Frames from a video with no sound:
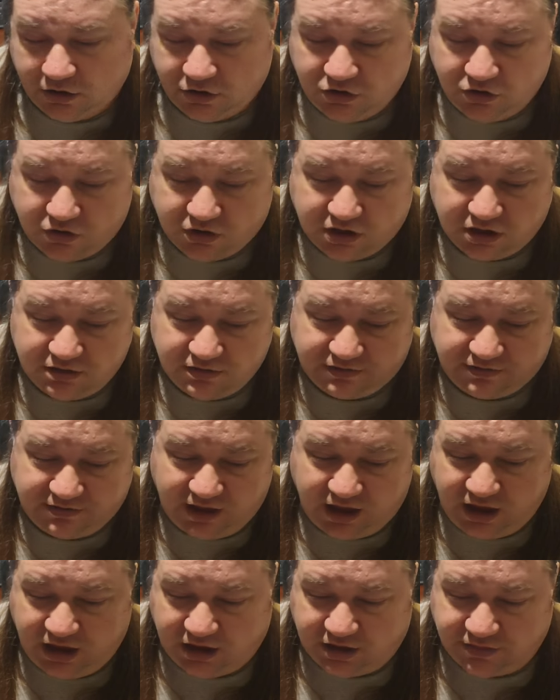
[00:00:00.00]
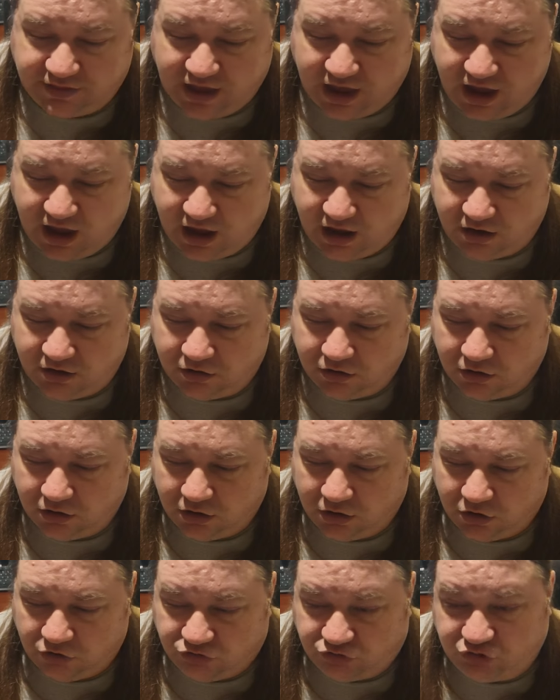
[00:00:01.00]
you can take that
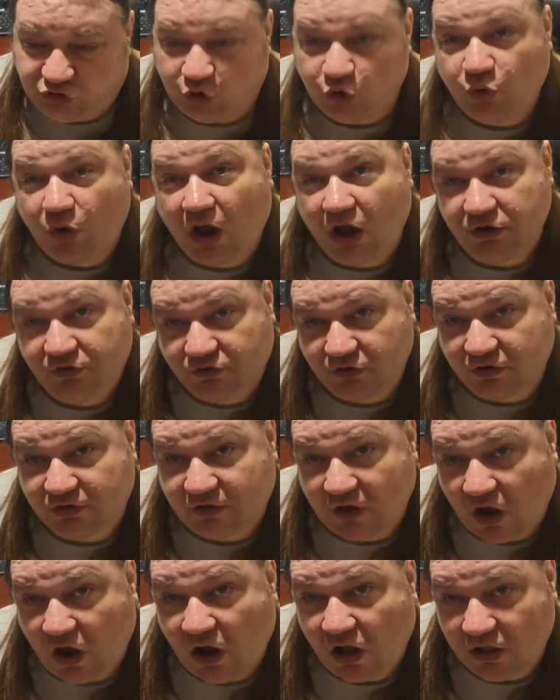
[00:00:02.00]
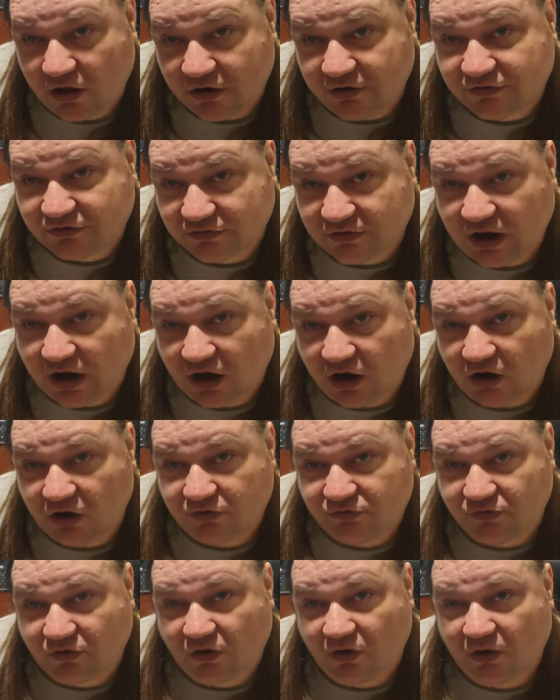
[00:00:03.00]
$200
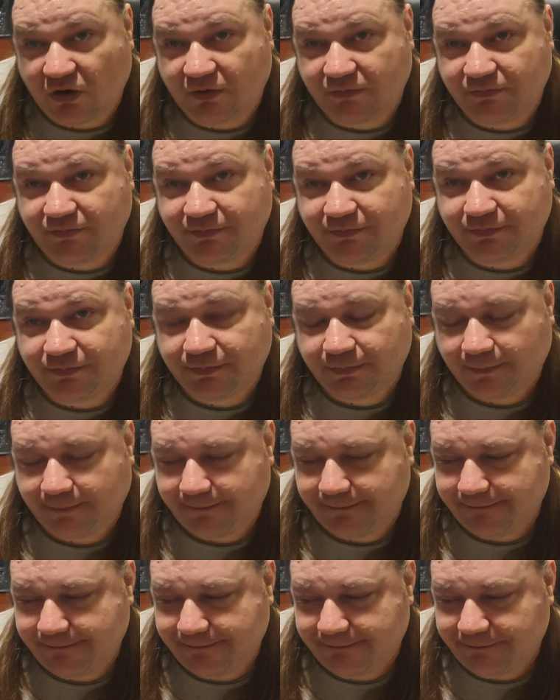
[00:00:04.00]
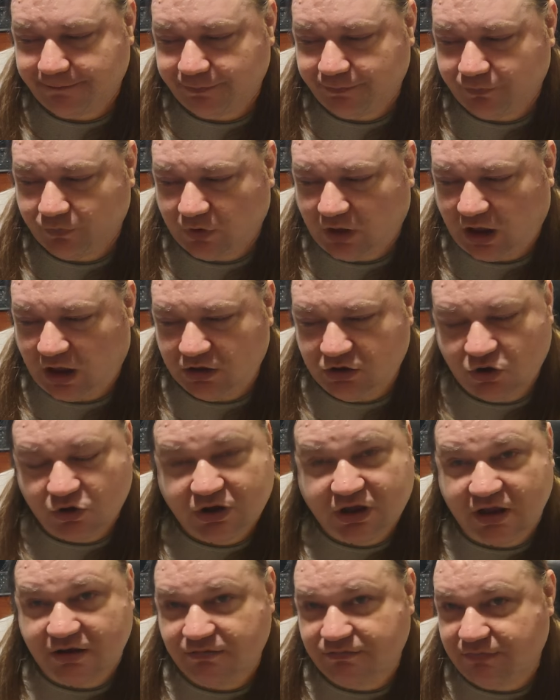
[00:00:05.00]
snare drum and you
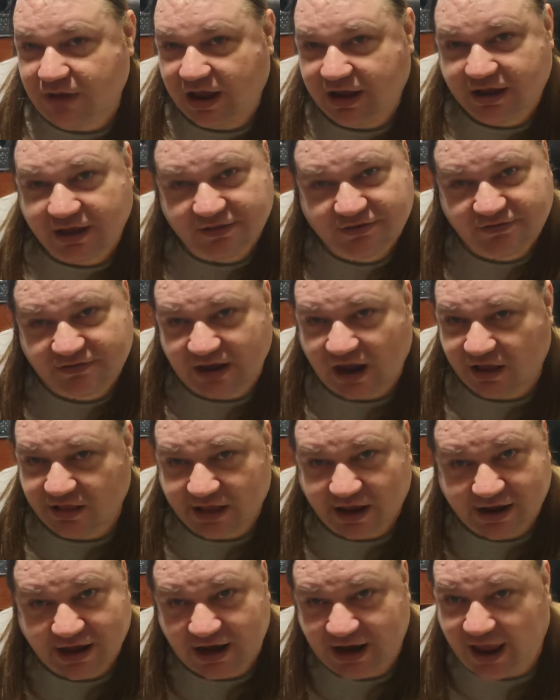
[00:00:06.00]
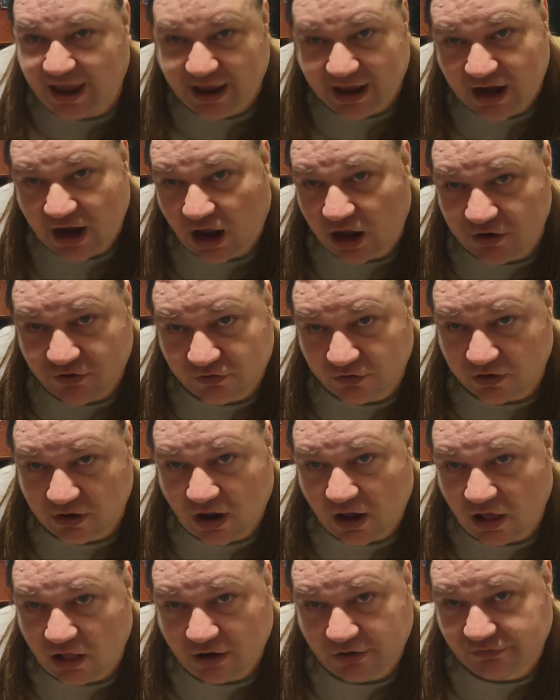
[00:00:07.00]
can make it sound like an
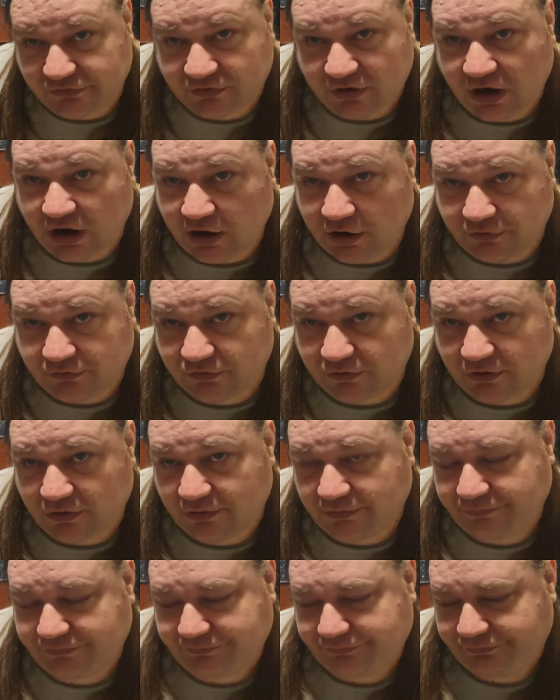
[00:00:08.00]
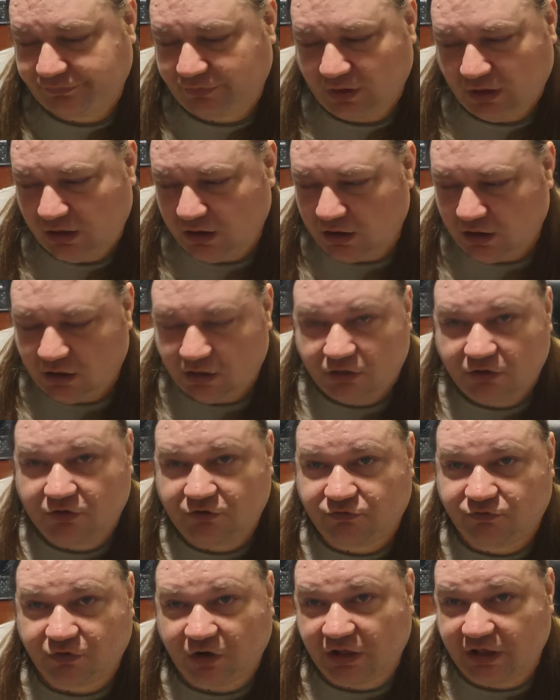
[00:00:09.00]
$800 snare drum.
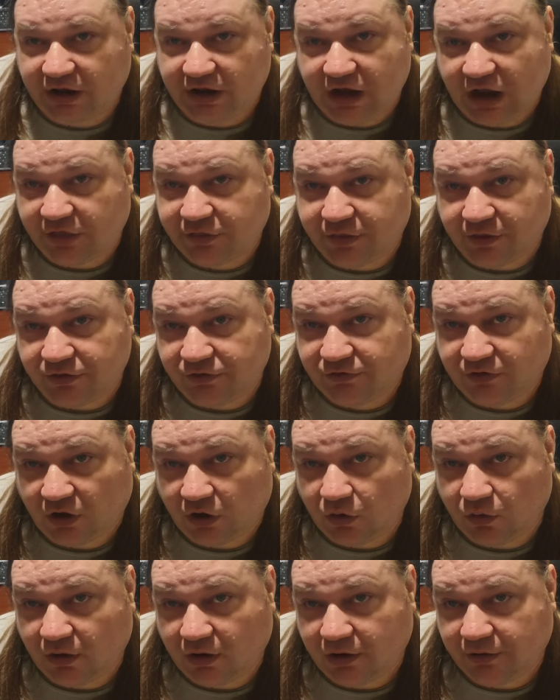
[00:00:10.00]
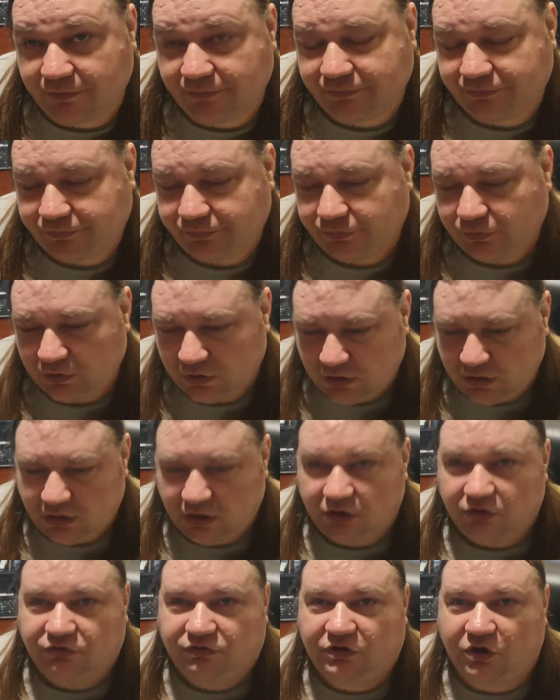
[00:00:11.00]
There's really nothing to it.
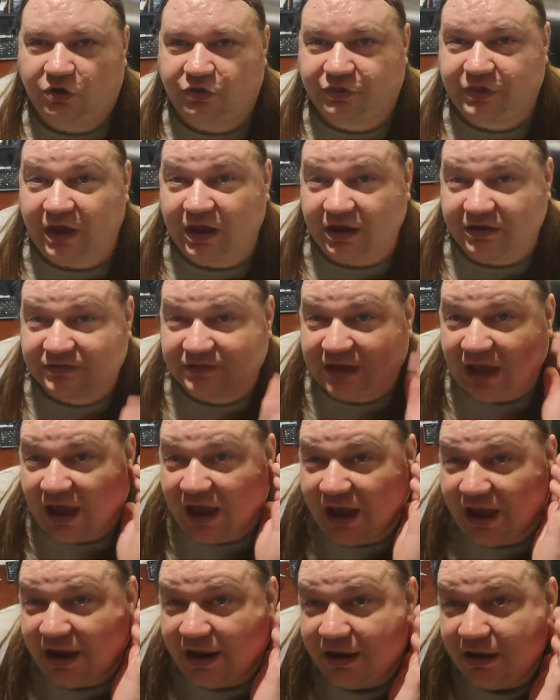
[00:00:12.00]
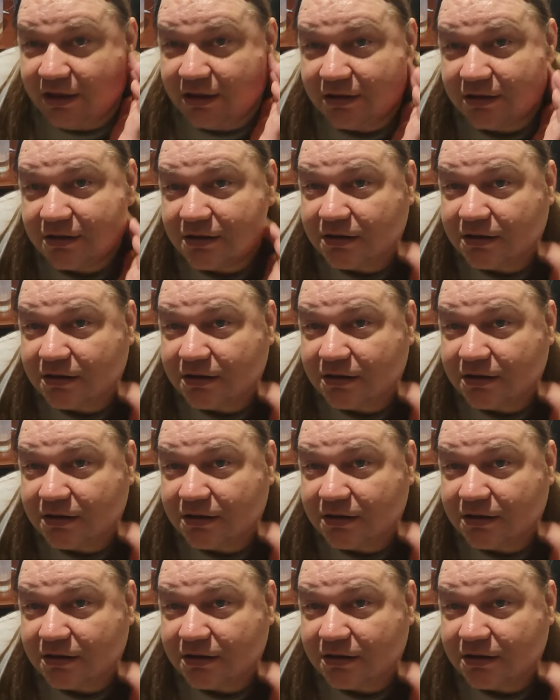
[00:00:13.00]
So thanks, gang.